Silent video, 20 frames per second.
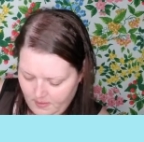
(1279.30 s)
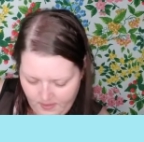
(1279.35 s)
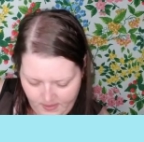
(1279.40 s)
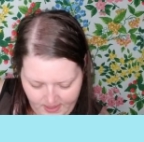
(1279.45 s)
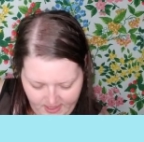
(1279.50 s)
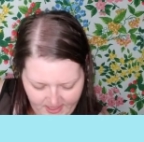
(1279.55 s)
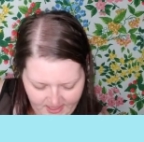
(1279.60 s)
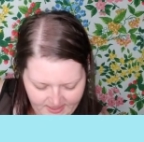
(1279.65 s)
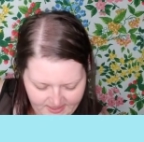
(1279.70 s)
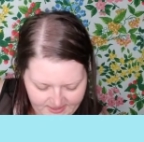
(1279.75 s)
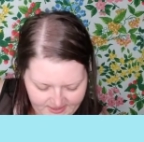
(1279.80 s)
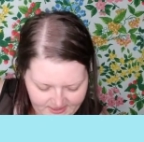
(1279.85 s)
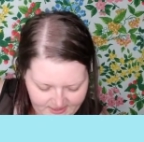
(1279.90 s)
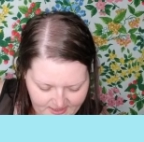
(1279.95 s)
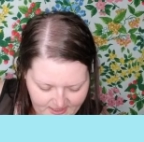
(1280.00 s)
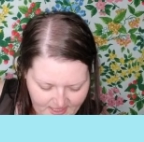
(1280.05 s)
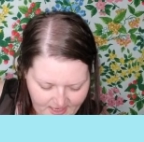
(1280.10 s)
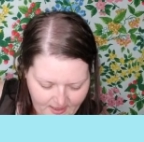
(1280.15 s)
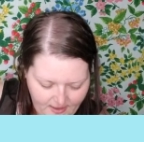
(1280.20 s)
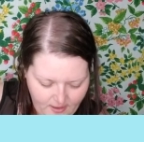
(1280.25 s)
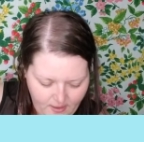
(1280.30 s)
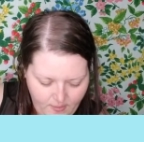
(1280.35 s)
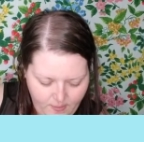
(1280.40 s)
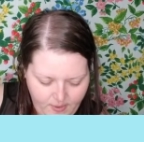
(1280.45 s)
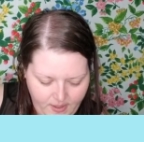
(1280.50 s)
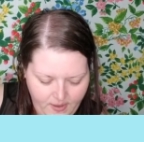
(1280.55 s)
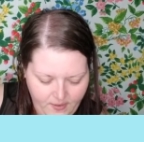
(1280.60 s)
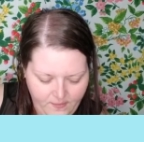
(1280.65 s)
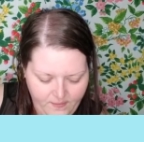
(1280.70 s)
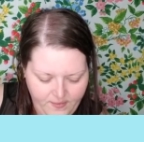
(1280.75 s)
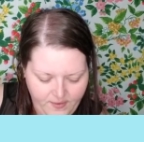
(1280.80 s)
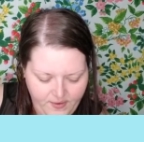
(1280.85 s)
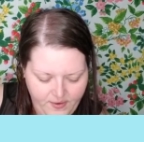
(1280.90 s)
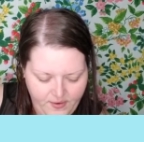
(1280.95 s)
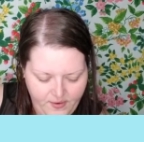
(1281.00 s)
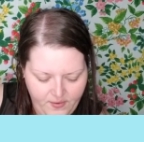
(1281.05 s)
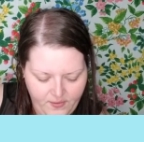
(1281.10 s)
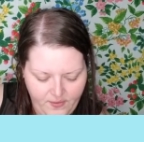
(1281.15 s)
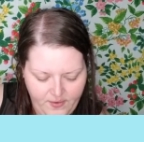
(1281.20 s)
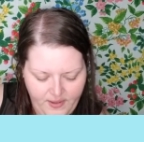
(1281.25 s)
That is not coming out very
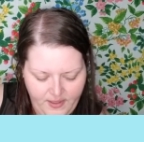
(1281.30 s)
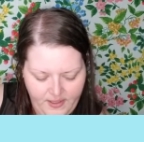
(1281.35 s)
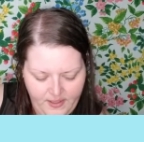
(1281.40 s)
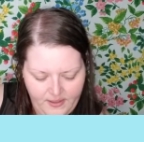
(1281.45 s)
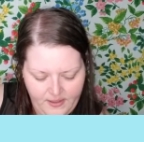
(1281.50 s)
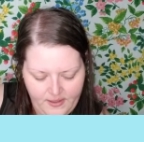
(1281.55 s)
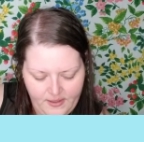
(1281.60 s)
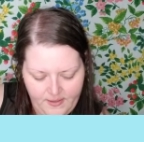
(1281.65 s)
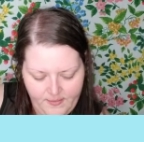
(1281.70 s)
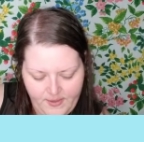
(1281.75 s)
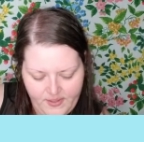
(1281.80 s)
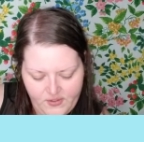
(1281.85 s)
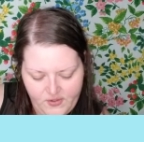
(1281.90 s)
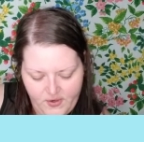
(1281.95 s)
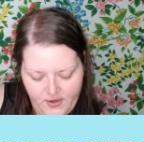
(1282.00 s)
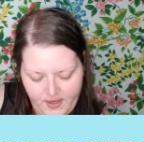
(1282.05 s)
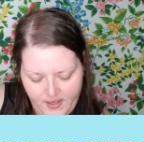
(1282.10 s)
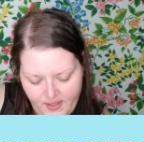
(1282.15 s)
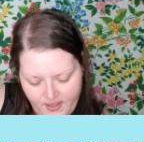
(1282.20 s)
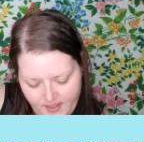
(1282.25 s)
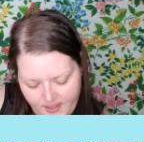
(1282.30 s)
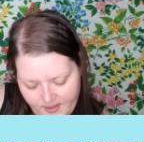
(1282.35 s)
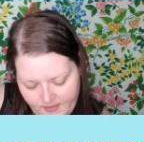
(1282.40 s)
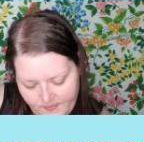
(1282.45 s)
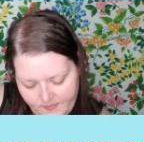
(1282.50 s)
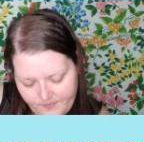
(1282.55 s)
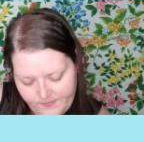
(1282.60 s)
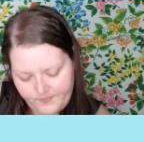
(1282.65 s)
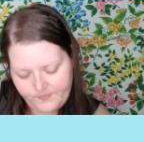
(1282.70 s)
green. Let me try it again.